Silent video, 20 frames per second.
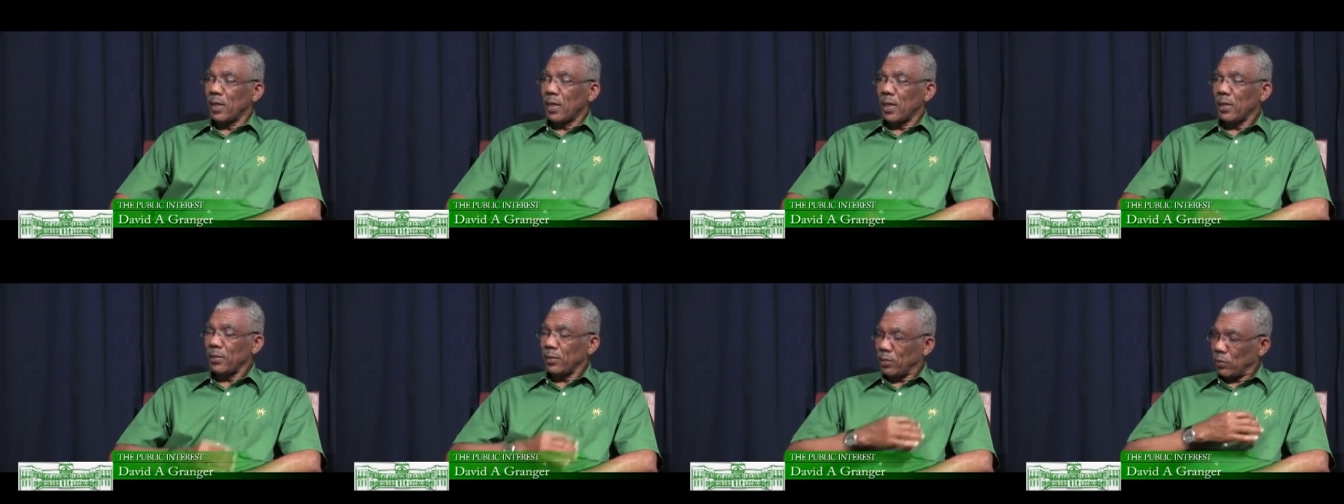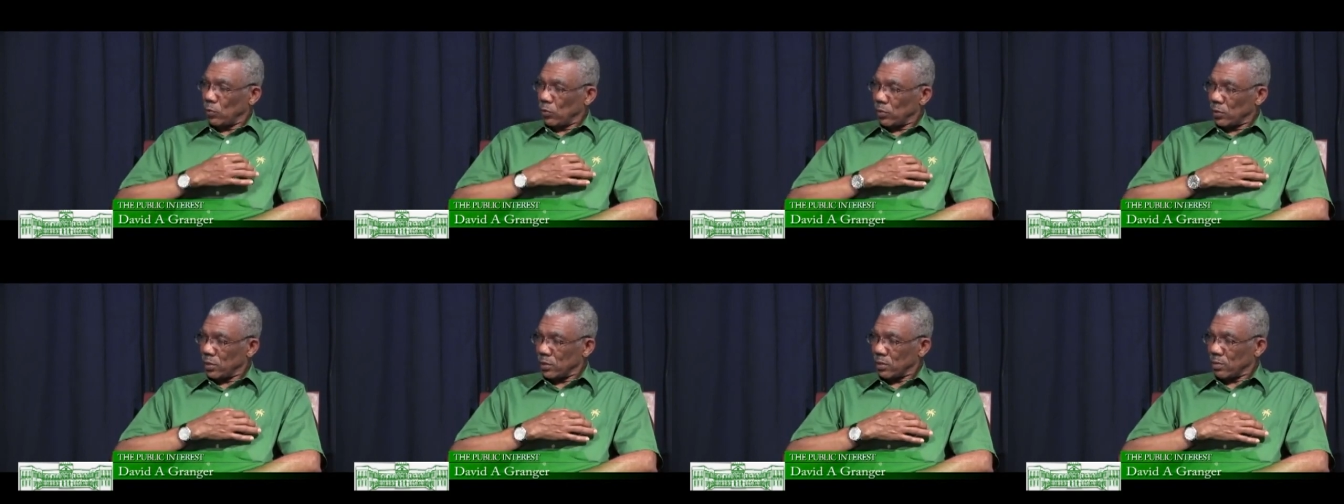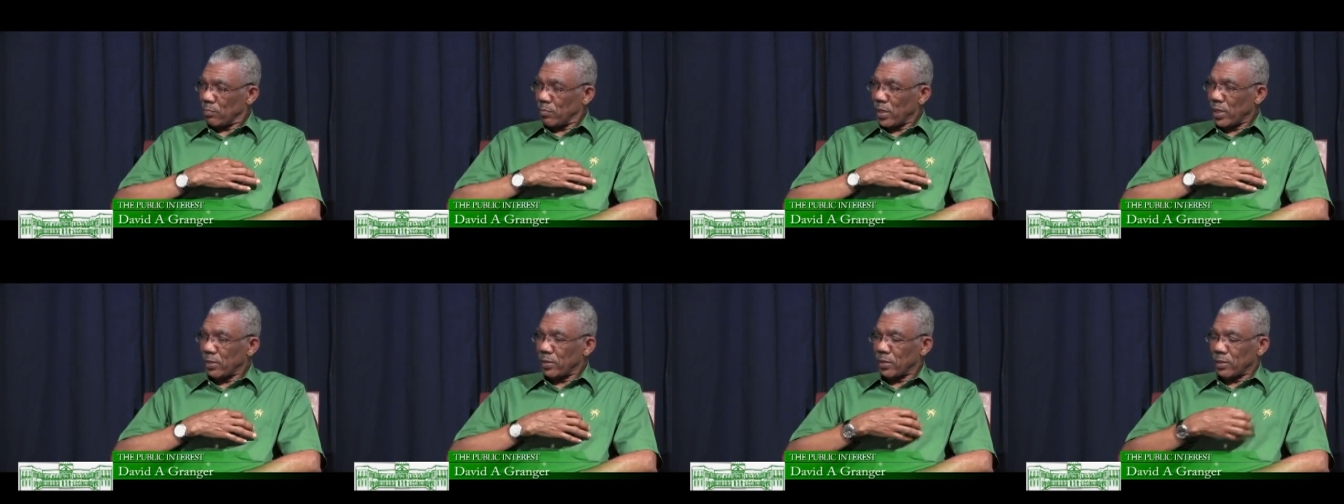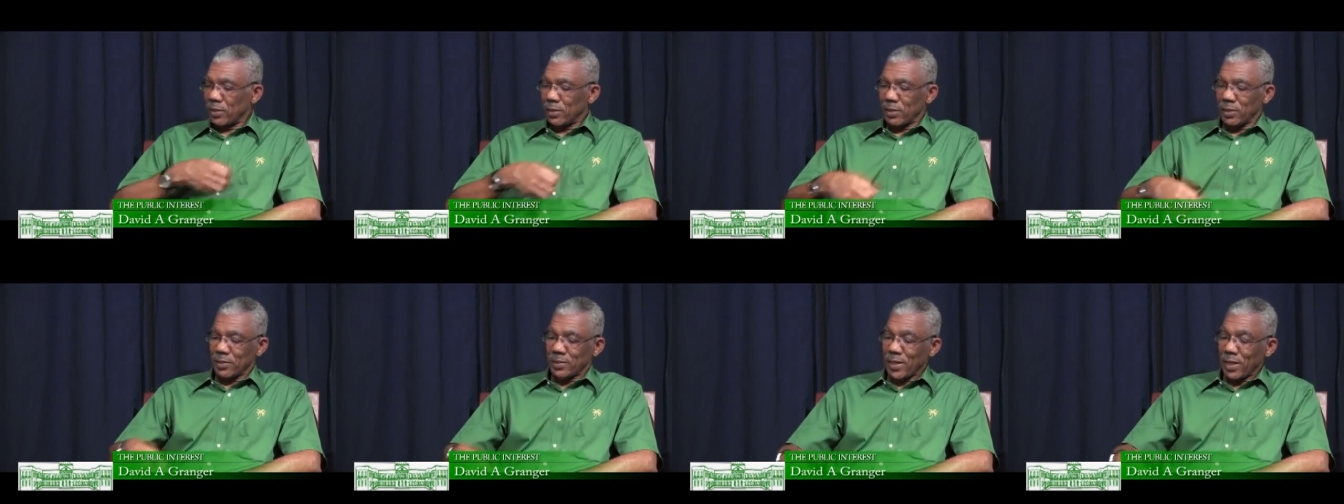and you know, there's a medal
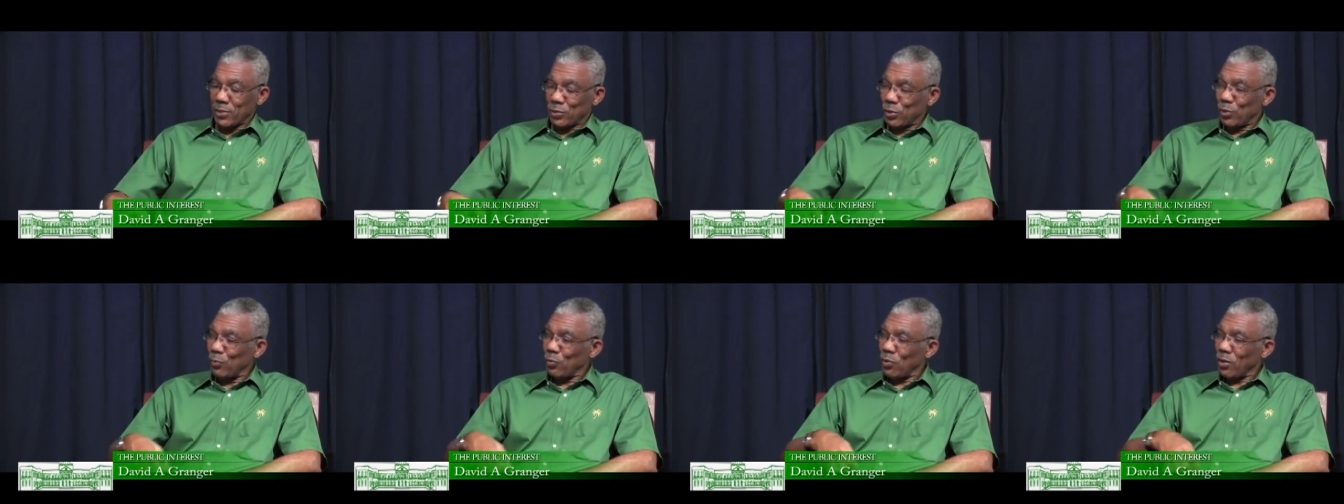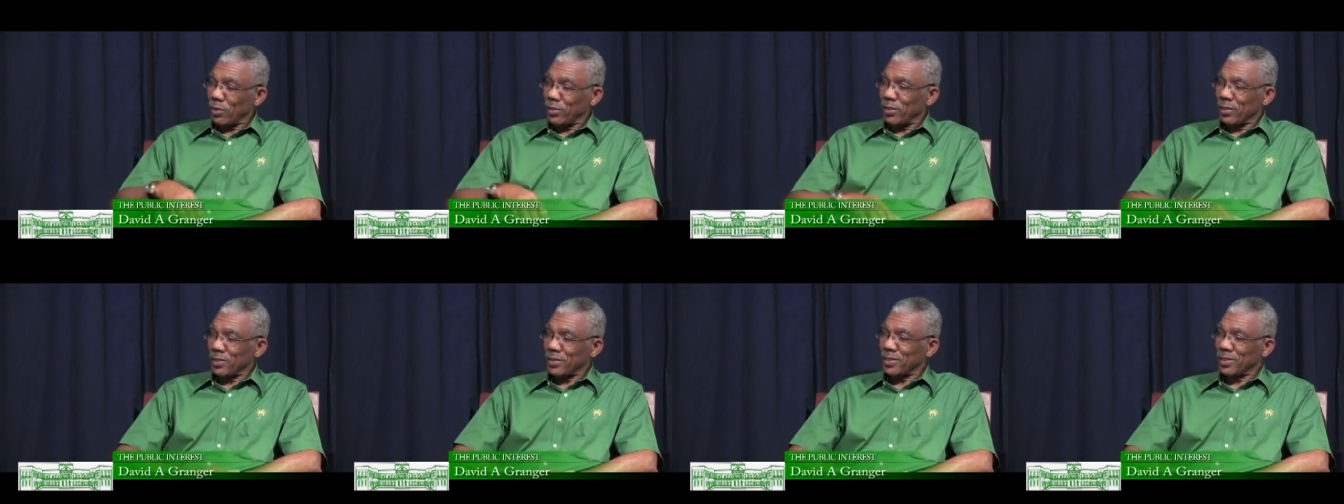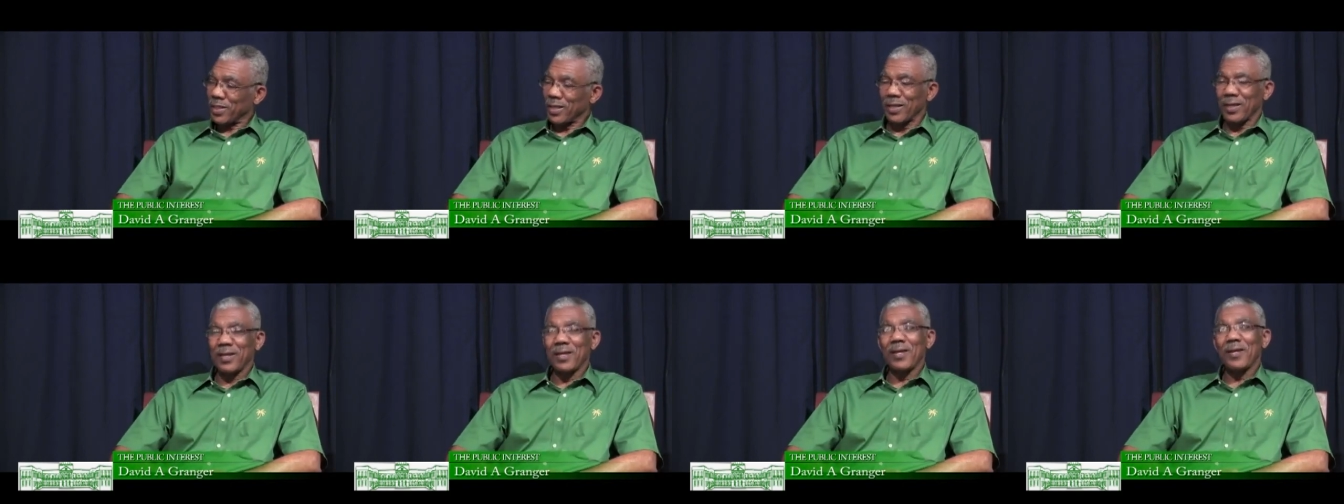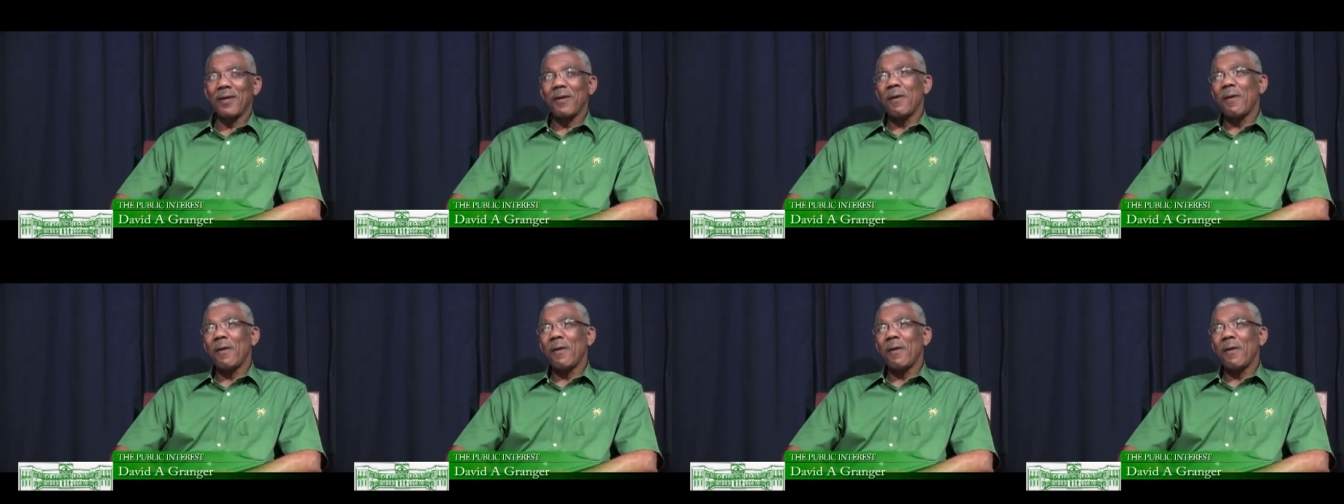and there's actually a walking stick,